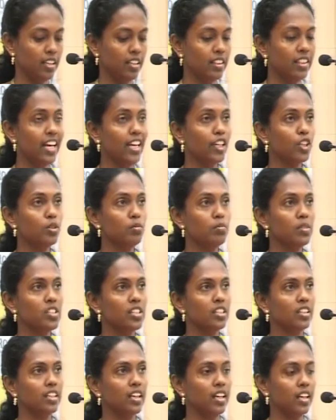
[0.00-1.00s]
Thank you,
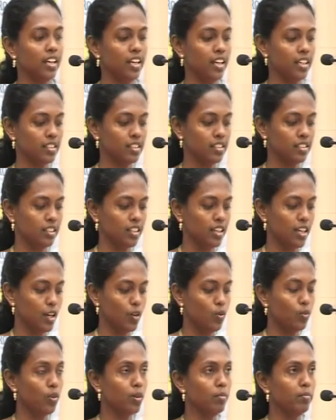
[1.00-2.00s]
Mission 10X,
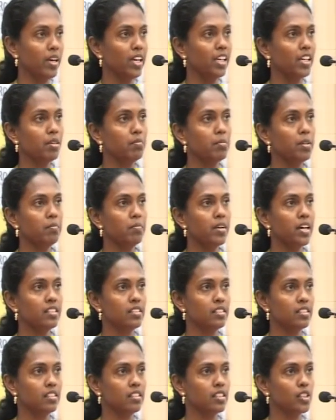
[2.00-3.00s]
for making me
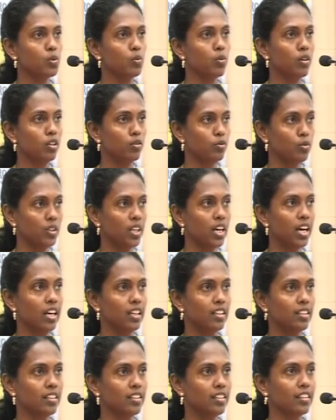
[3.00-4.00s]
master this wonderful
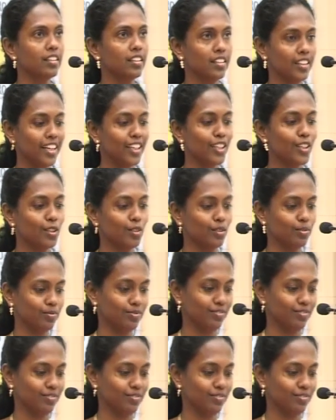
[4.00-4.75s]
art. Thank you.